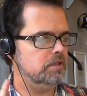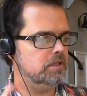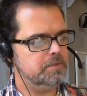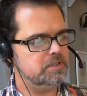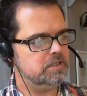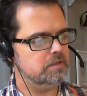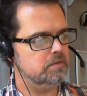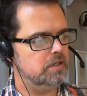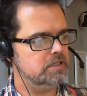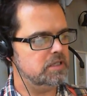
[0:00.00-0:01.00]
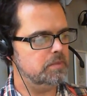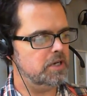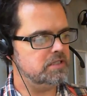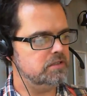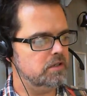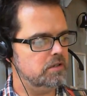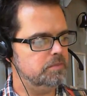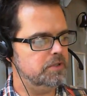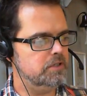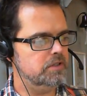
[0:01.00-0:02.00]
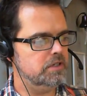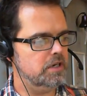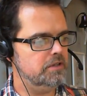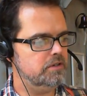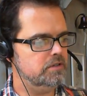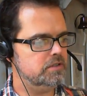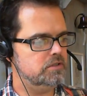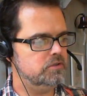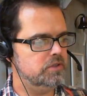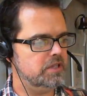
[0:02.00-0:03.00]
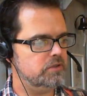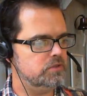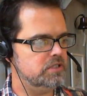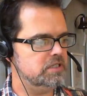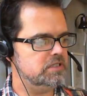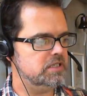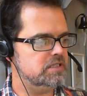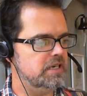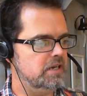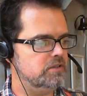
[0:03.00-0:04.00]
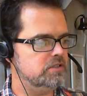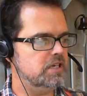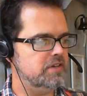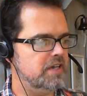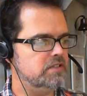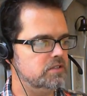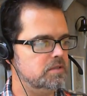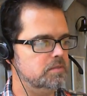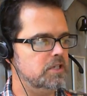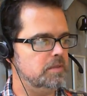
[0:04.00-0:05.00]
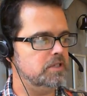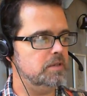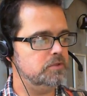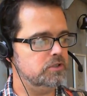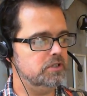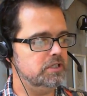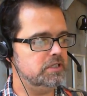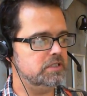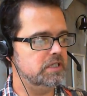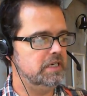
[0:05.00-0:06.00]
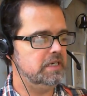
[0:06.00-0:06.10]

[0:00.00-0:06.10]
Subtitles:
me see. Some boxes are bigger than others. Doing that through CSS now, it's kind of a hassle sometimes. I'm sure it is.